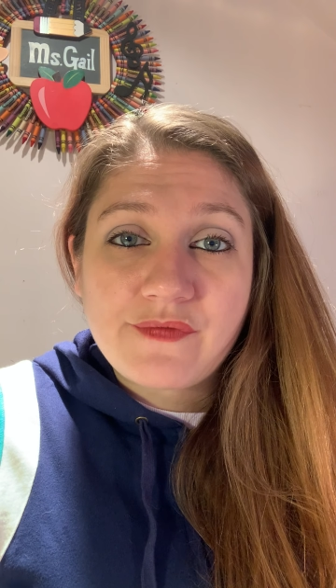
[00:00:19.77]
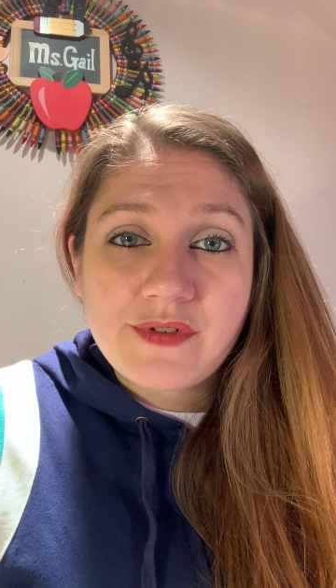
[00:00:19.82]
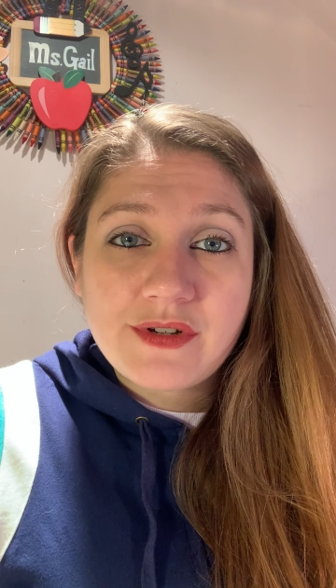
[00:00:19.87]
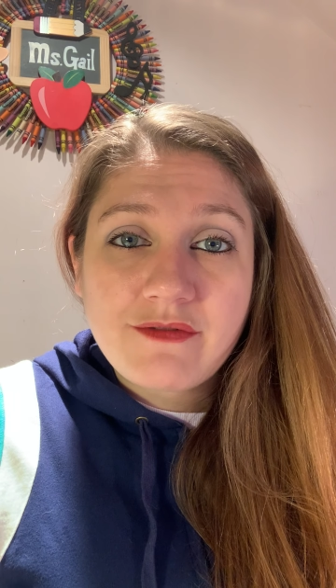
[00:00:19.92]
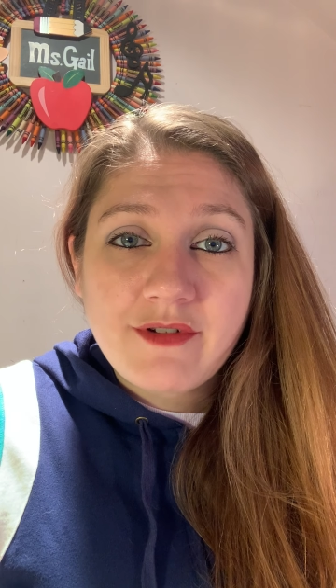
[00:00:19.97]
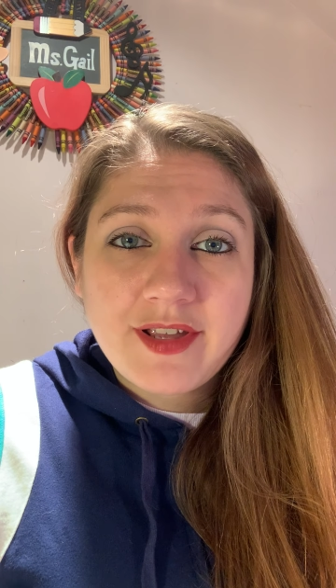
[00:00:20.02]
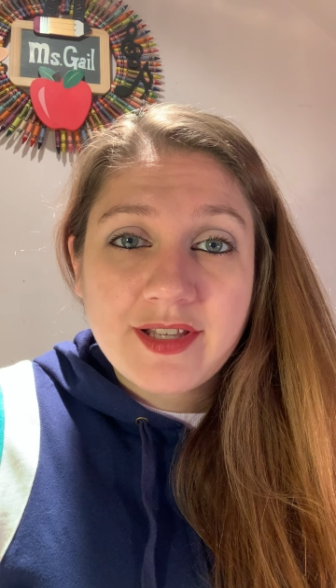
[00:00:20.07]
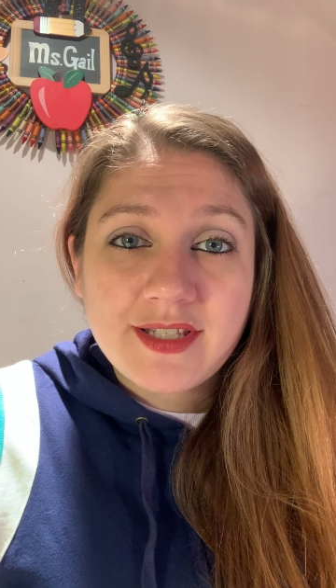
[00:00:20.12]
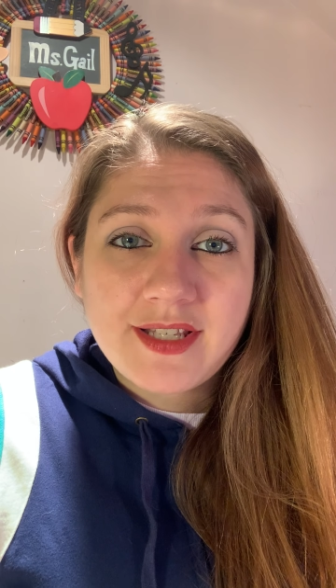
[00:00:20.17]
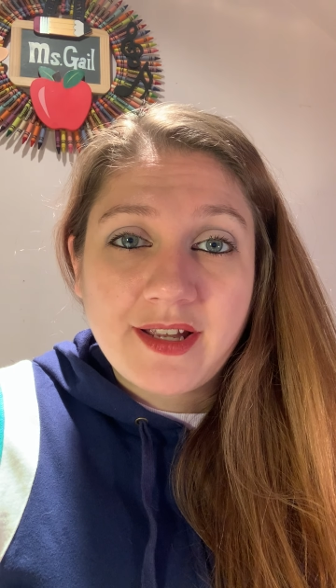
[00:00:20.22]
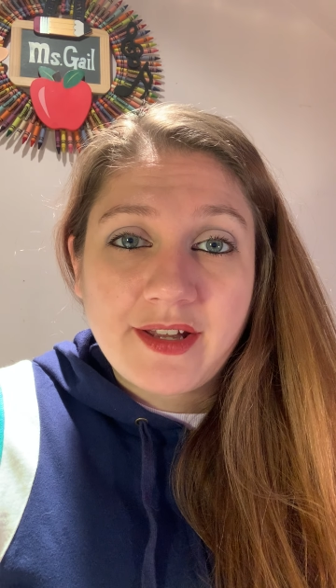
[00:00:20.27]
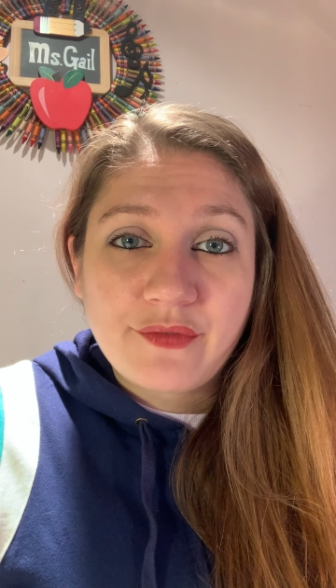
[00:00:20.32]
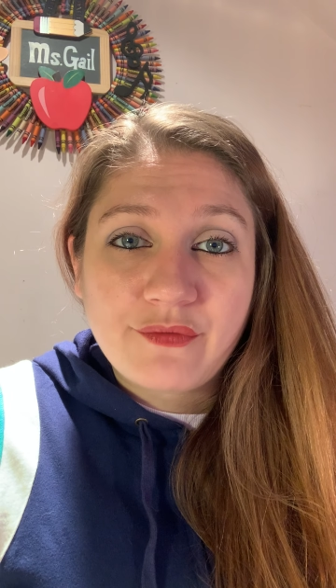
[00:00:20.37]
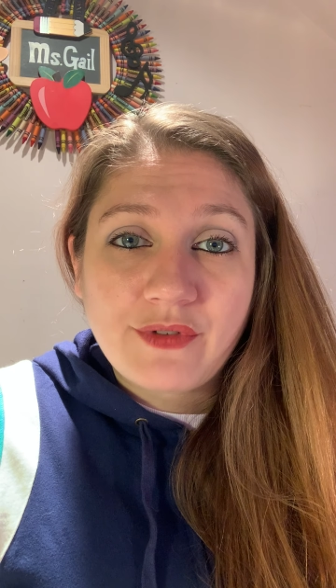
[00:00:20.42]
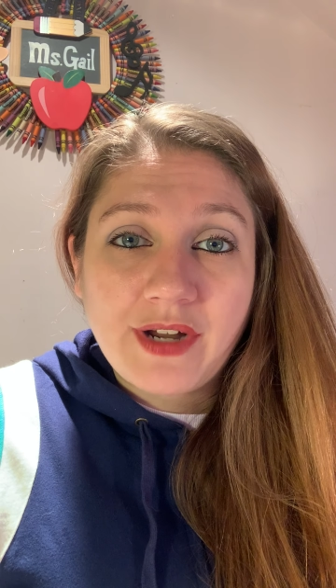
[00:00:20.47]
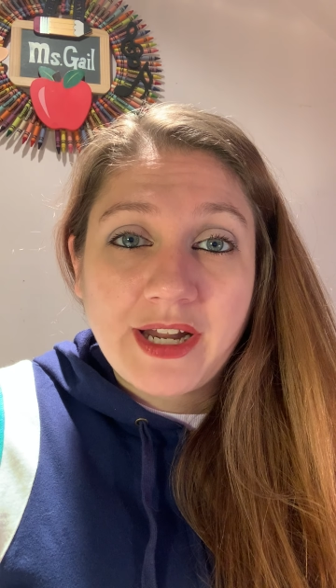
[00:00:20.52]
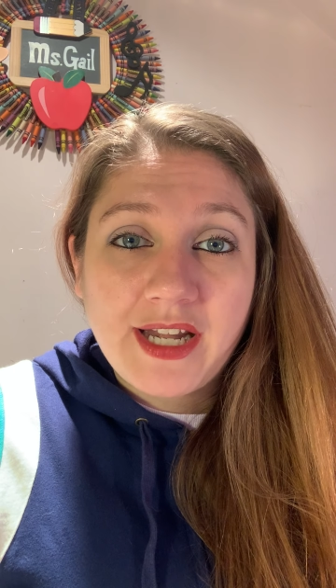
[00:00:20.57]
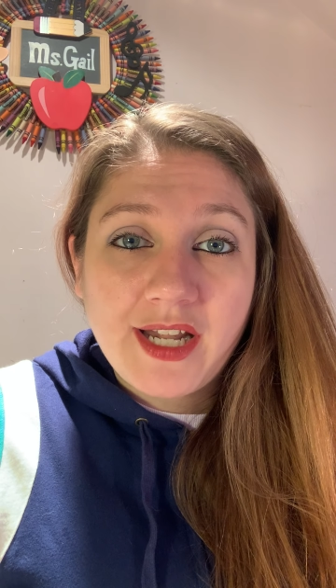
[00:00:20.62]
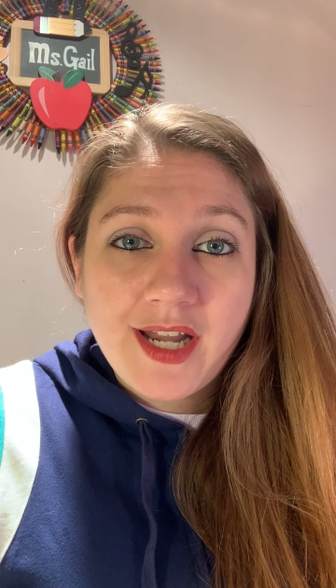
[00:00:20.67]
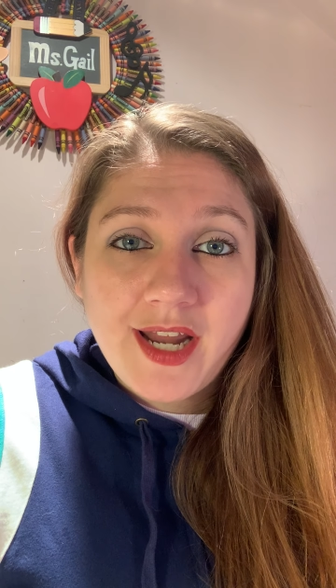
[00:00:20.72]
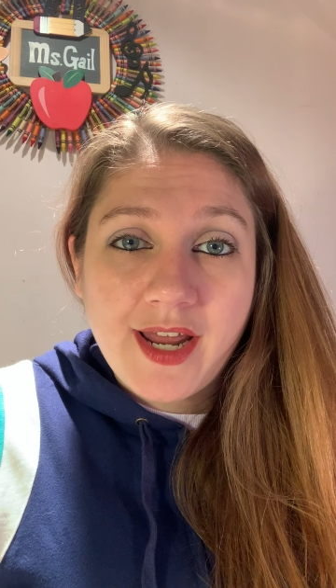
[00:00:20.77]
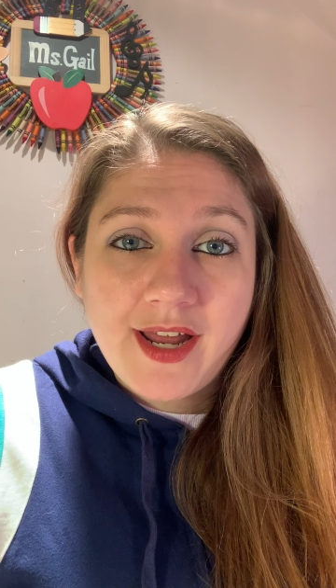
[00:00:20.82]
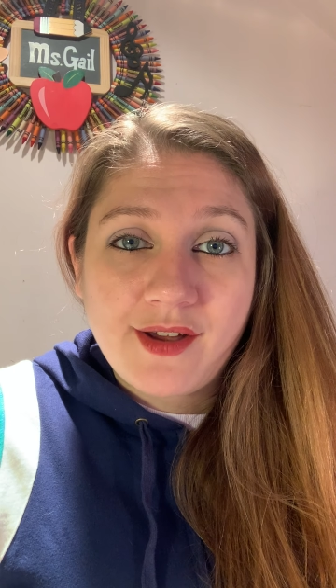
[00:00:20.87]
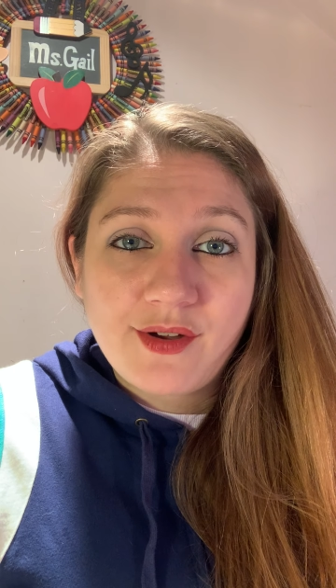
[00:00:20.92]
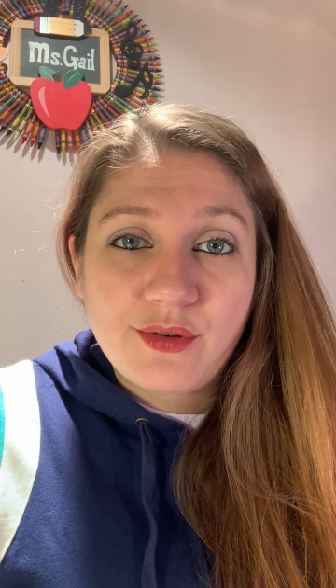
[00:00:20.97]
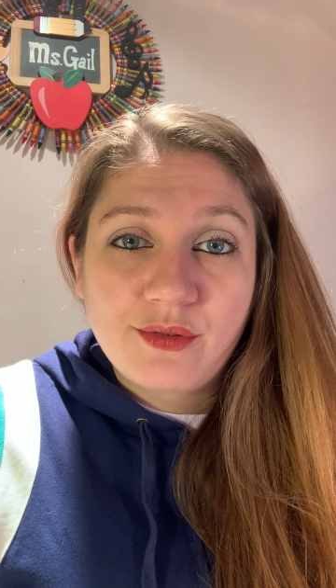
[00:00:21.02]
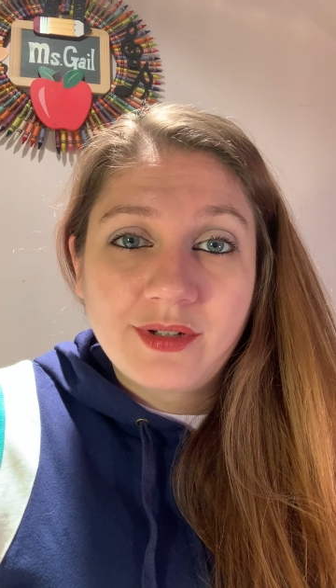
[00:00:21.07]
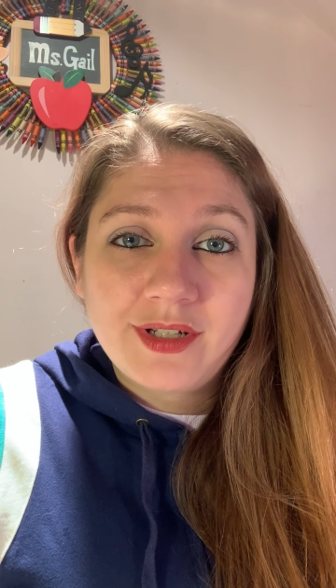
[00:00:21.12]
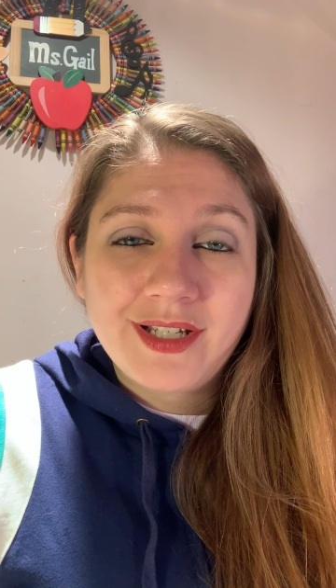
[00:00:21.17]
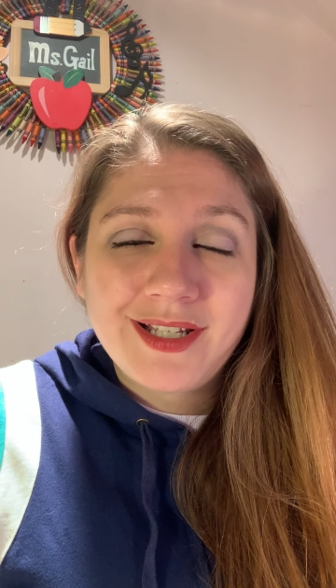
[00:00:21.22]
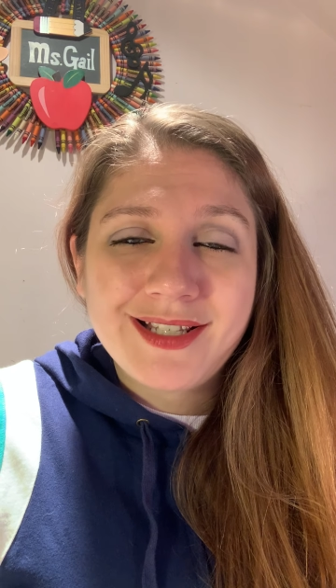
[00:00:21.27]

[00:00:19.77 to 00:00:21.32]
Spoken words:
focus on right now